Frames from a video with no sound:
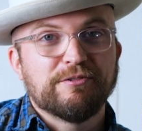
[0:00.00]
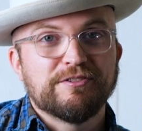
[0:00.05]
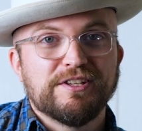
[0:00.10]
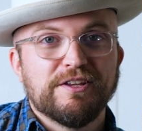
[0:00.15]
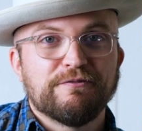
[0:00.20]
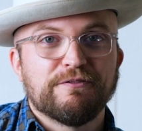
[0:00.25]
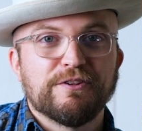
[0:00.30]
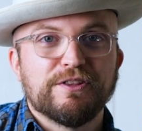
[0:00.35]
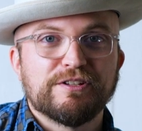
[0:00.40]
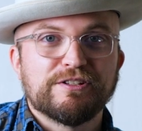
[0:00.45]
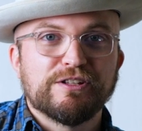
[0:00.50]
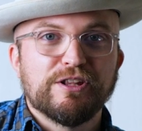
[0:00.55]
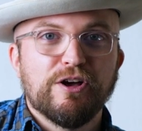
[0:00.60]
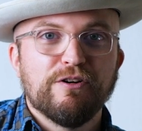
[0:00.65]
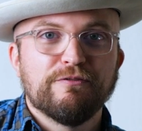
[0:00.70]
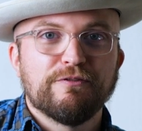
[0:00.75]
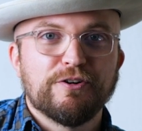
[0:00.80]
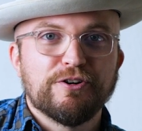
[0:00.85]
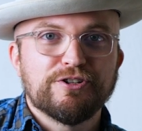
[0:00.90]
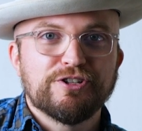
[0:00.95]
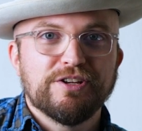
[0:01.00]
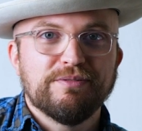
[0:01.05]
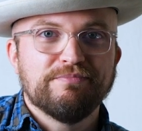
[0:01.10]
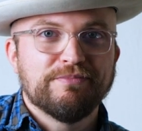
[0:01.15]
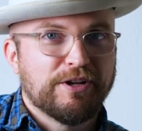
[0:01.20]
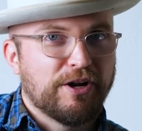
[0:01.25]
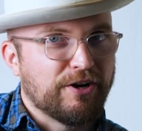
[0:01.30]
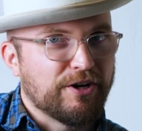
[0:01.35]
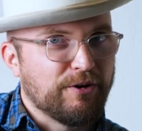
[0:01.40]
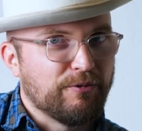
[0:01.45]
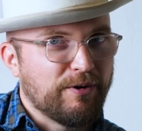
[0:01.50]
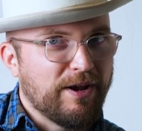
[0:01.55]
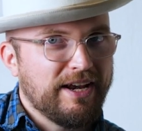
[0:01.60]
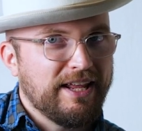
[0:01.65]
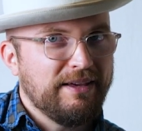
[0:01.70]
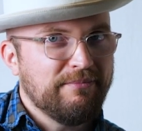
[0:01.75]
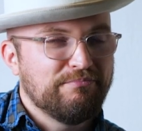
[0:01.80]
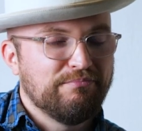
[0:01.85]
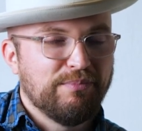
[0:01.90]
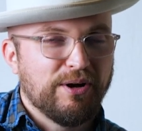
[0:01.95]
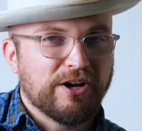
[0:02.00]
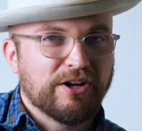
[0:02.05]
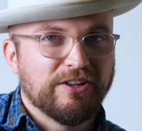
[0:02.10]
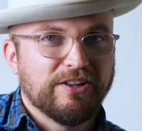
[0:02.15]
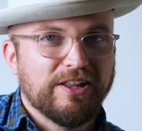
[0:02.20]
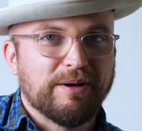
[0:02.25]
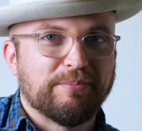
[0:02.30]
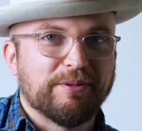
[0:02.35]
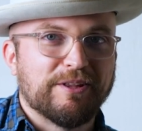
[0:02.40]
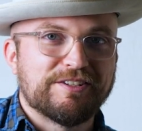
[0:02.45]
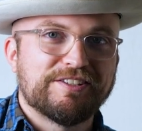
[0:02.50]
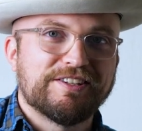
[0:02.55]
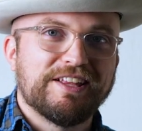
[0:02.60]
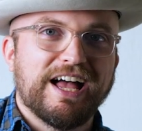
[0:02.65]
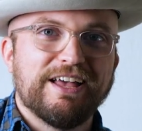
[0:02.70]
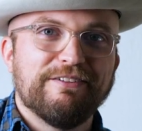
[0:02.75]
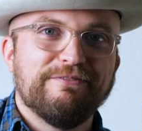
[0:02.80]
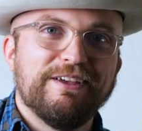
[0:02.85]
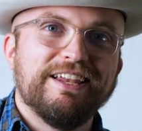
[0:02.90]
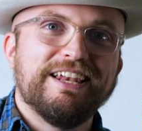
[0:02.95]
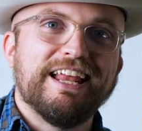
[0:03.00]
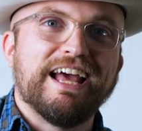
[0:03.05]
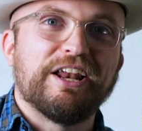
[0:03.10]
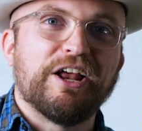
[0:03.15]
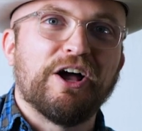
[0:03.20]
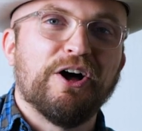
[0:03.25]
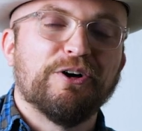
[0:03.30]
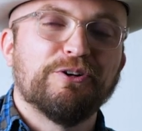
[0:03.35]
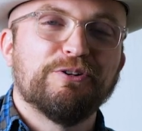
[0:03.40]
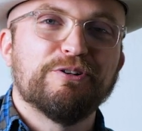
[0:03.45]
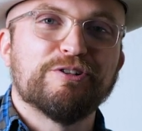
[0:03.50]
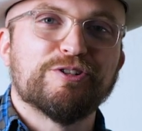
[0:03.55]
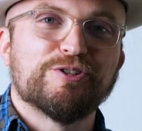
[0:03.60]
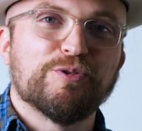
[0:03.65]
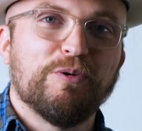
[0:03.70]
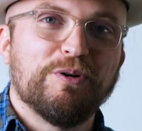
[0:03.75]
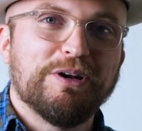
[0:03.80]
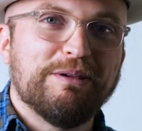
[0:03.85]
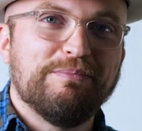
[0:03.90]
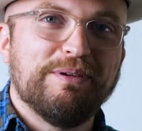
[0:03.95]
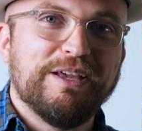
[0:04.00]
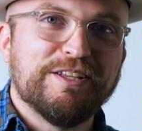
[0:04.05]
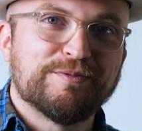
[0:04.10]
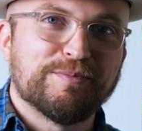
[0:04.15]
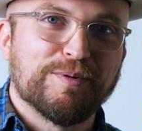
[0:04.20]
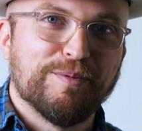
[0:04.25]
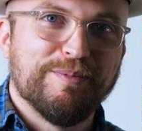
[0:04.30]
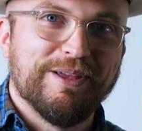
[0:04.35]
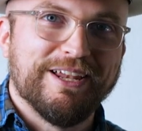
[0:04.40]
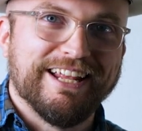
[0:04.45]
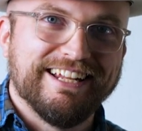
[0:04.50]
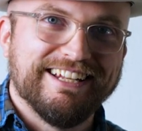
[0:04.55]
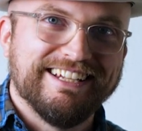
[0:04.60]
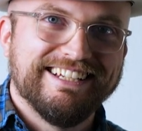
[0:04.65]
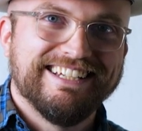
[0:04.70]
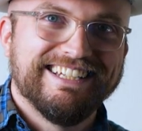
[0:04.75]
was it for the slow version. Are you ready? Buckle up. Let's dive in at 120 beats per minute.